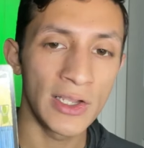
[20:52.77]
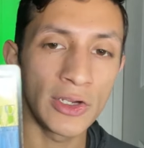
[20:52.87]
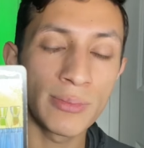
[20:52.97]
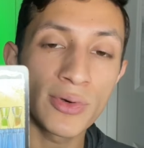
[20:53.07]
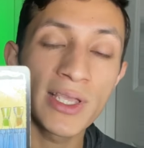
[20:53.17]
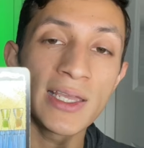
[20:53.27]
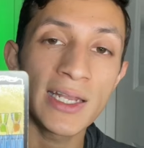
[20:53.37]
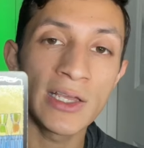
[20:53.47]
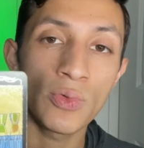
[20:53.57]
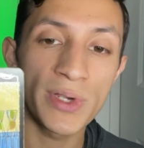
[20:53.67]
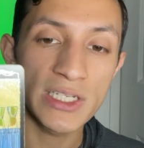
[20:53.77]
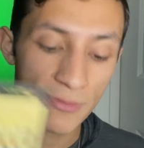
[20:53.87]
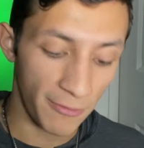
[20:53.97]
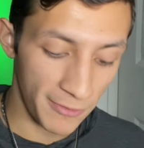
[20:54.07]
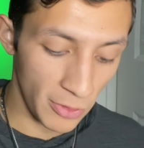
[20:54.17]
You're bringing in wish
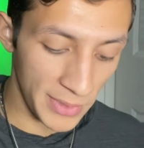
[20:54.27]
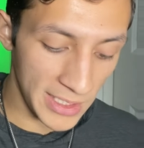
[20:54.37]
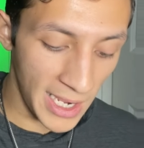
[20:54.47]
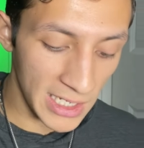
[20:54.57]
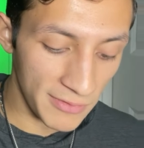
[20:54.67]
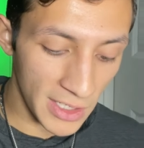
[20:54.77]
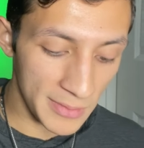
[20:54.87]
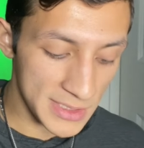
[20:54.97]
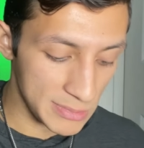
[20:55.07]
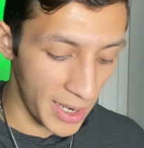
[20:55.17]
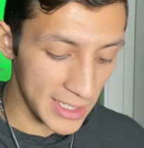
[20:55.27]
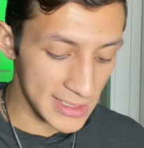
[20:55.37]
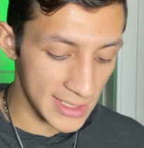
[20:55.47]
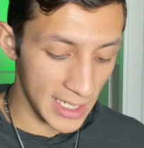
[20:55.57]
fulfillment. Nine of Cups is Pisces,